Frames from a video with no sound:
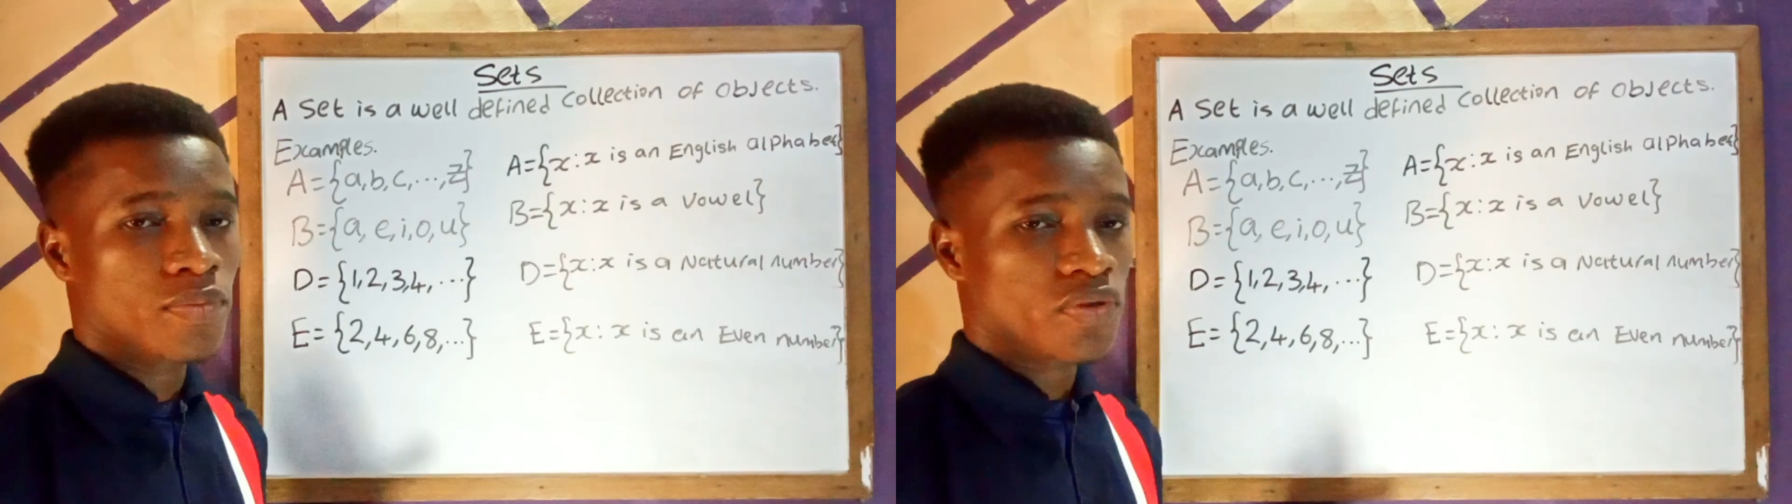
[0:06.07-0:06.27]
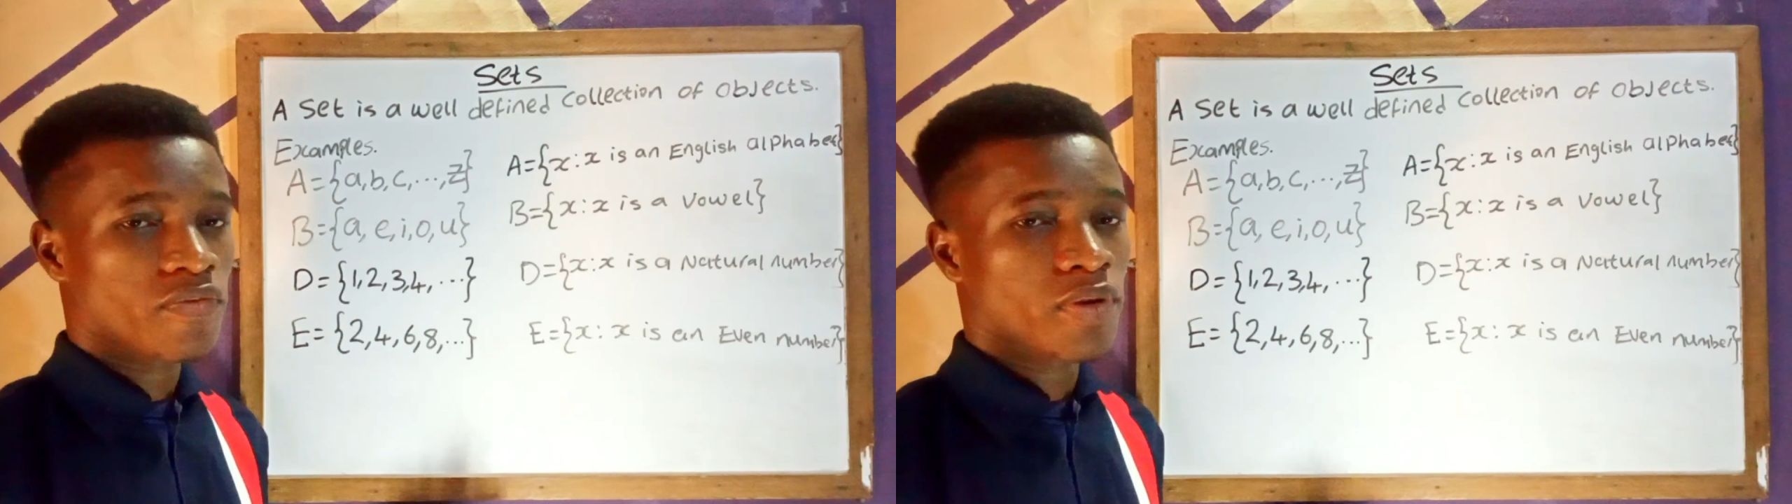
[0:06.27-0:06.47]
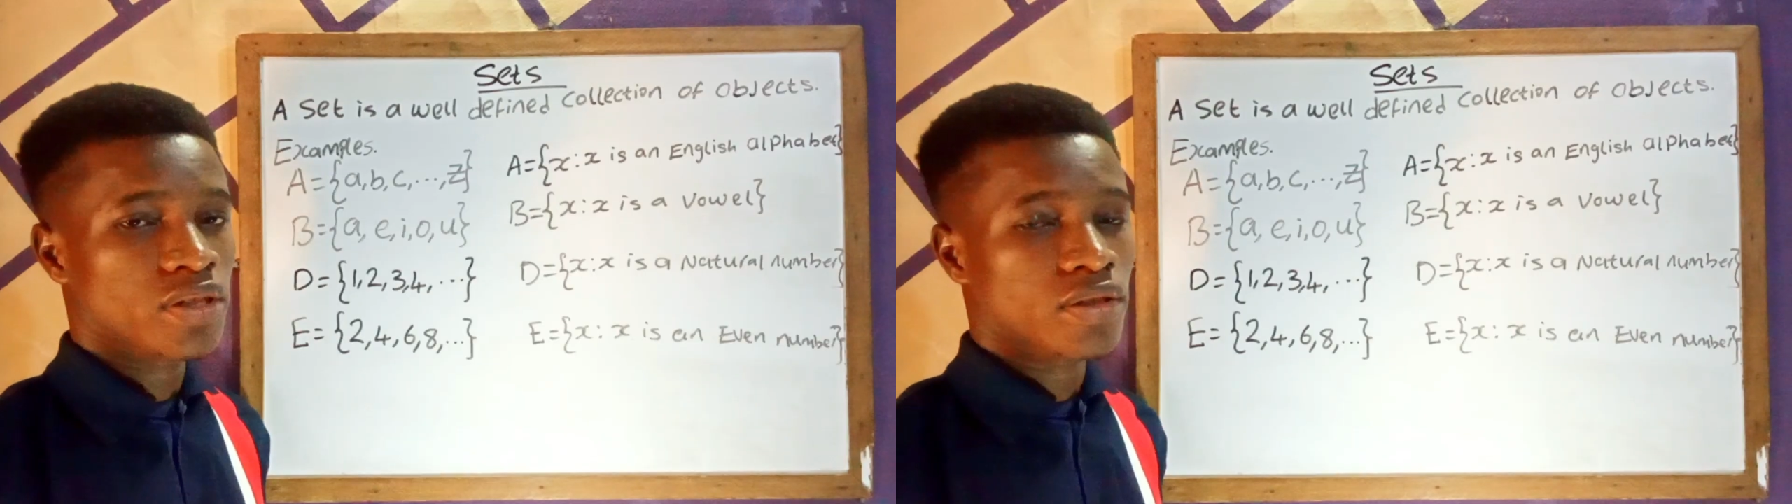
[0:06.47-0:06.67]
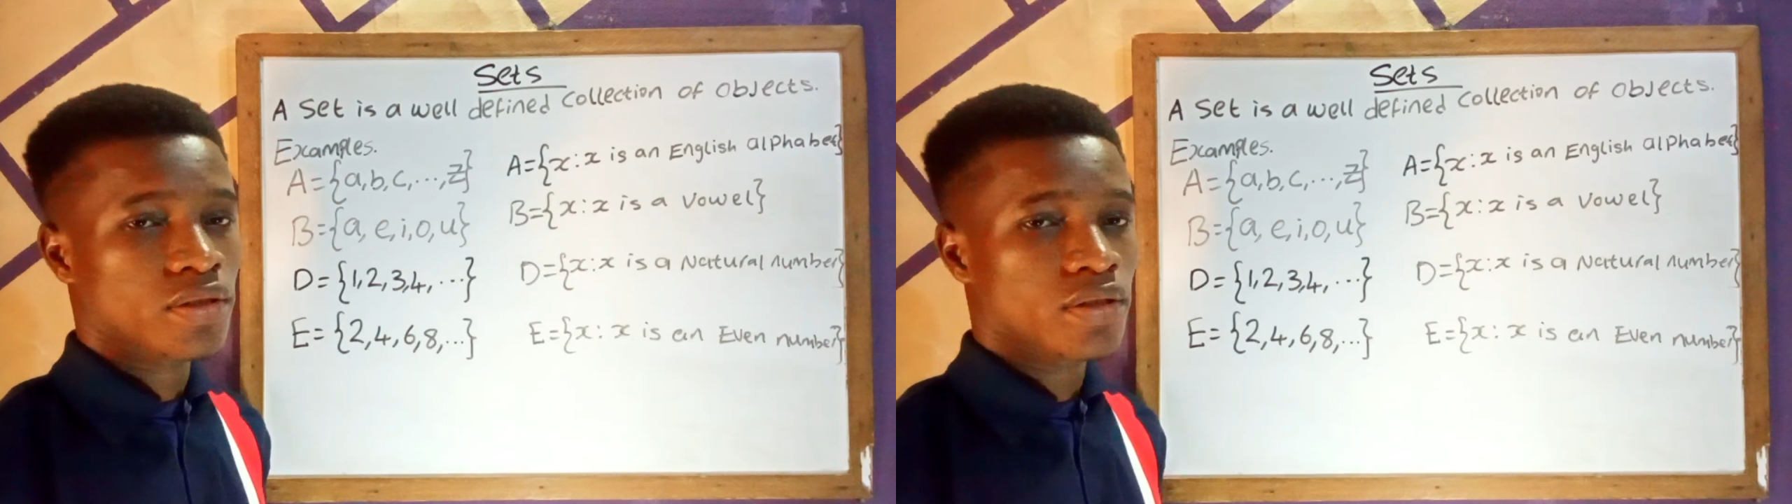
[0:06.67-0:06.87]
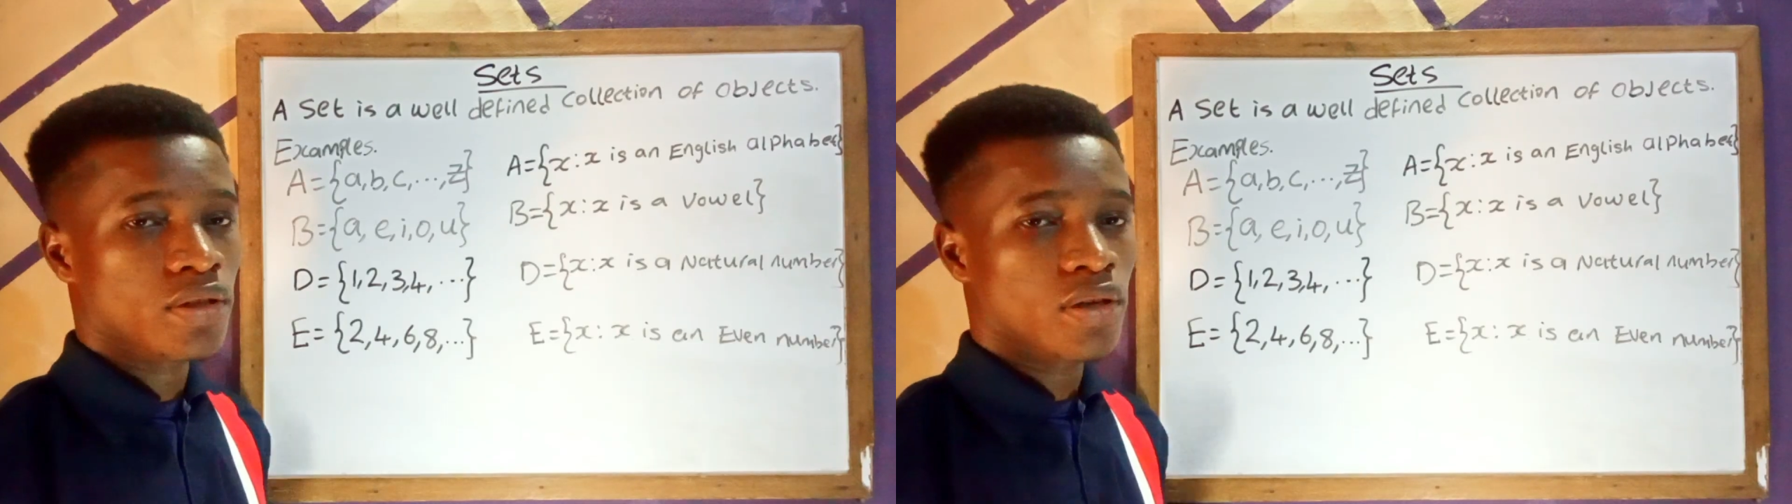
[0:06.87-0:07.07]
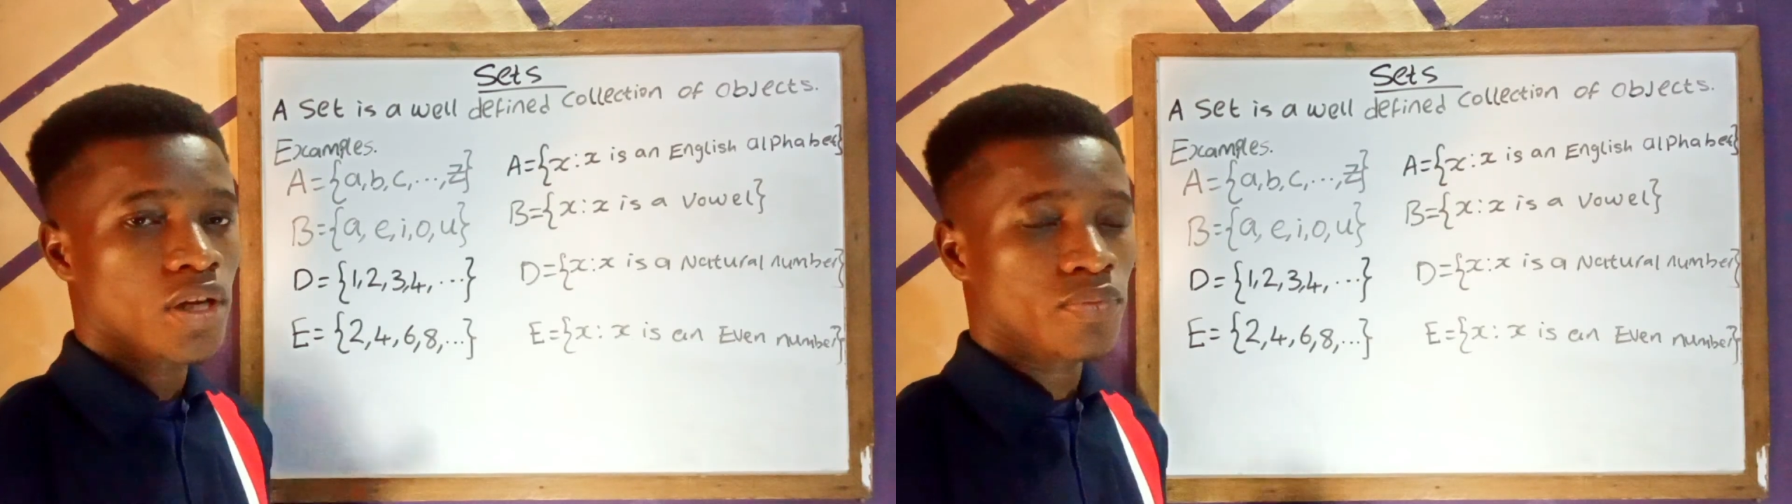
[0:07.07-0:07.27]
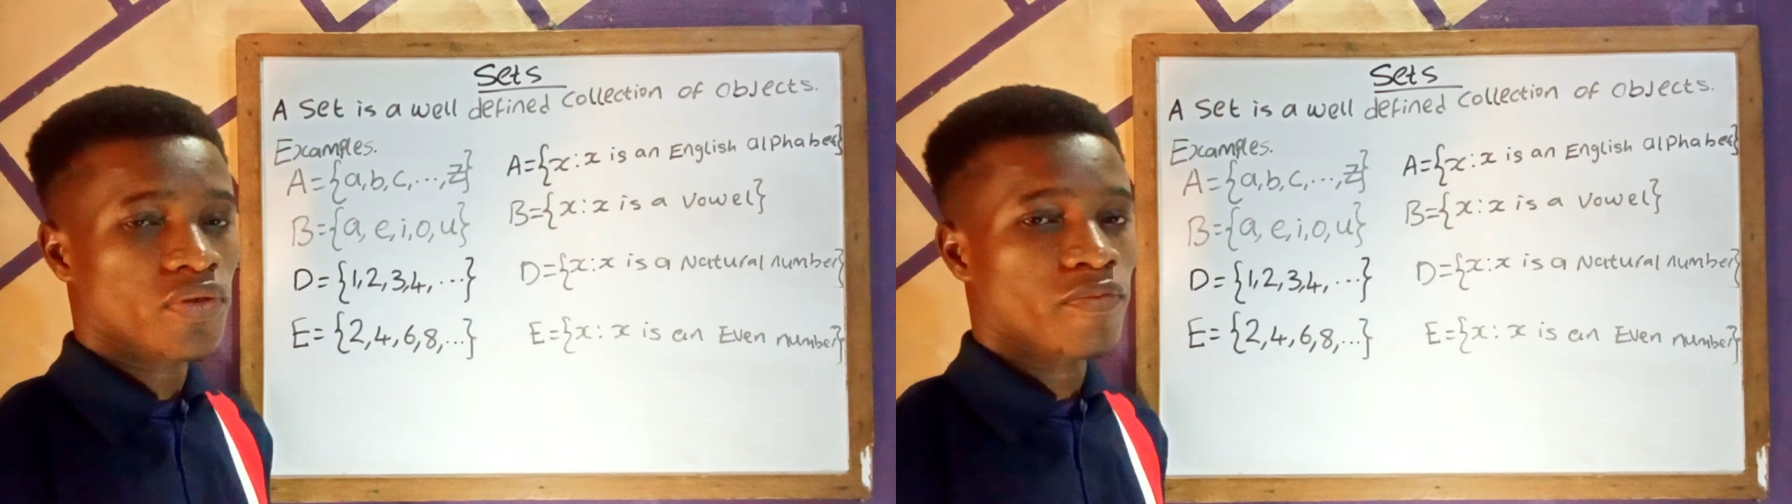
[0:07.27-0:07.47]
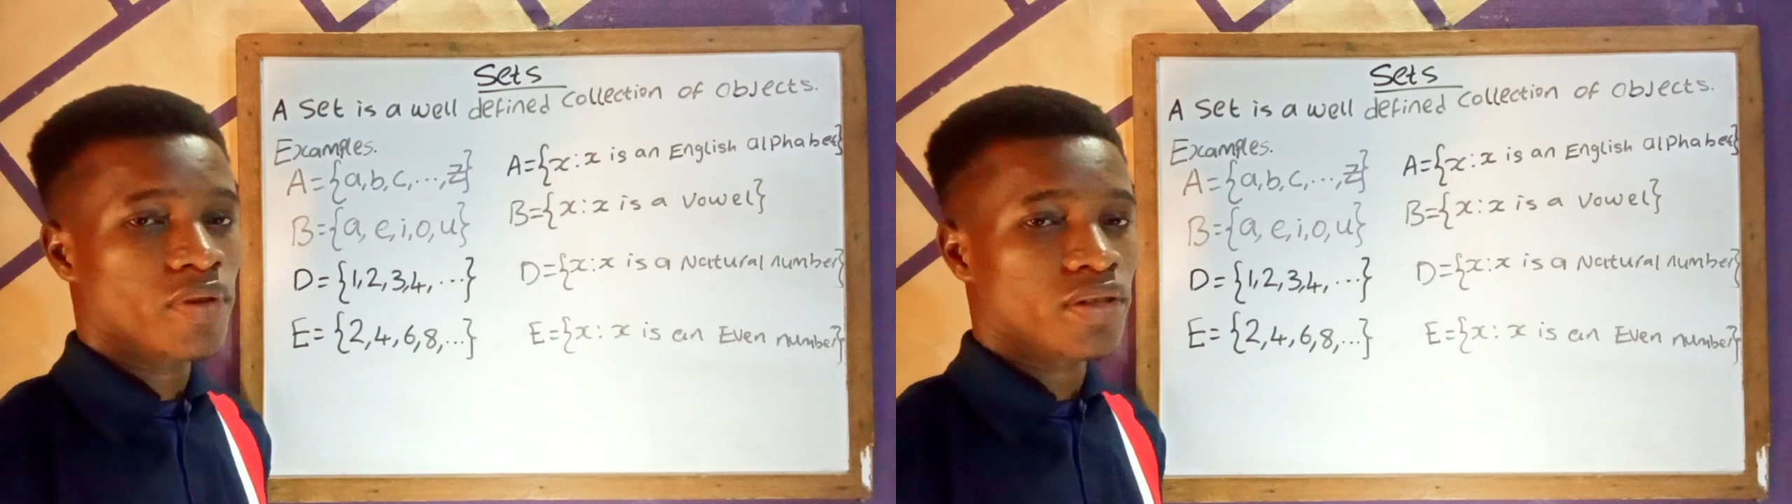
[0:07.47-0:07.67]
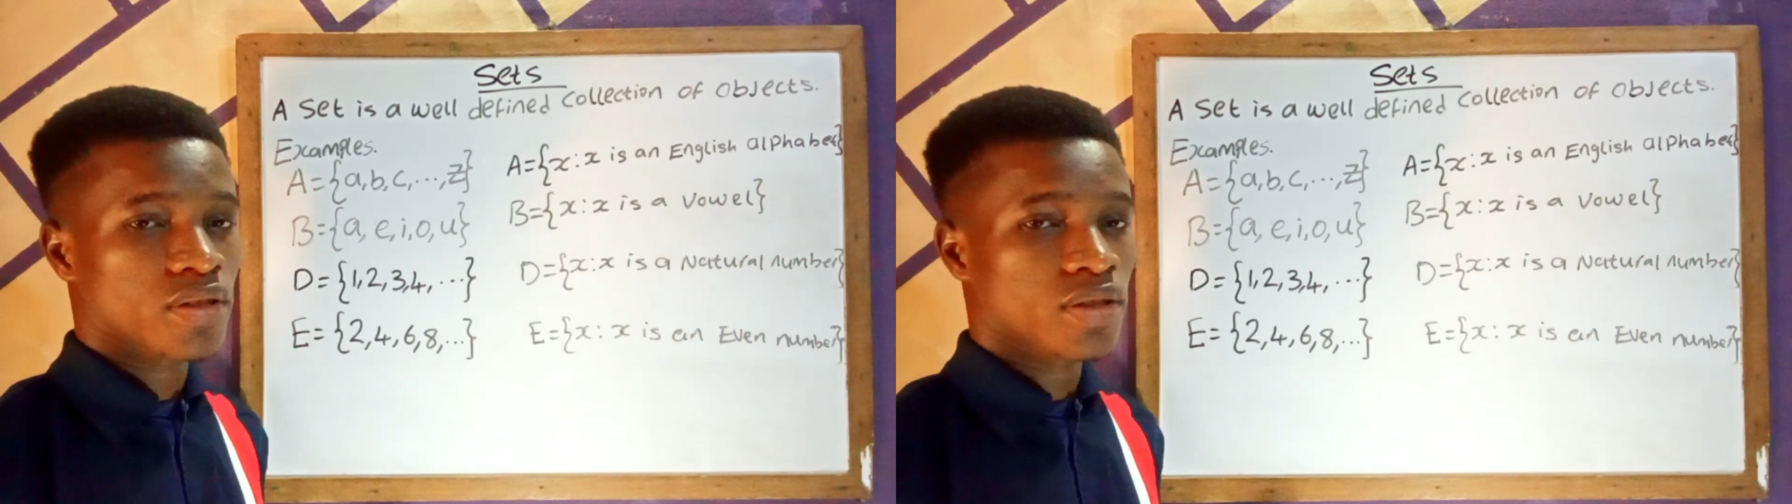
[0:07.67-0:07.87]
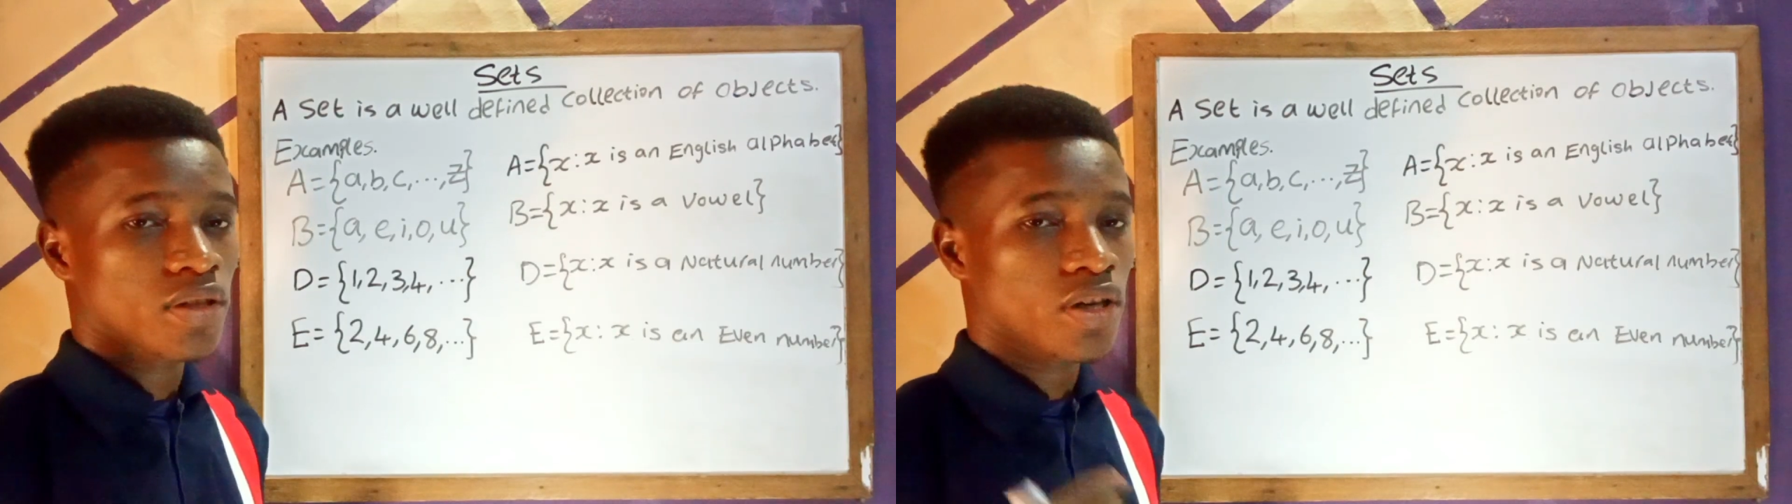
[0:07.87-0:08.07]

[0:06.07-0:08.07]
names of persons, names of places.